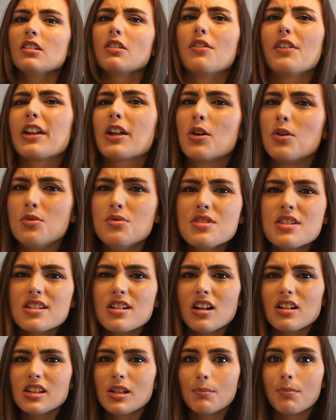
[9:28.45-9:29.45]
They're like, who's
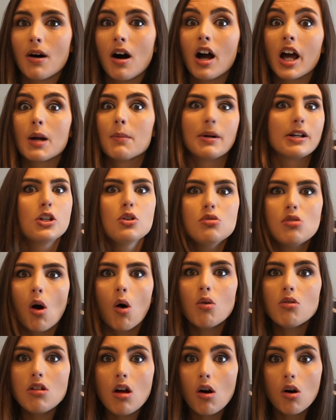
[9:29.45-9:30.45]
Doug the Pug? And I'm like, you
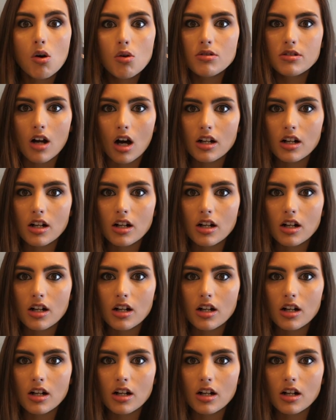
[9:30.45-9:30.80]
don't know who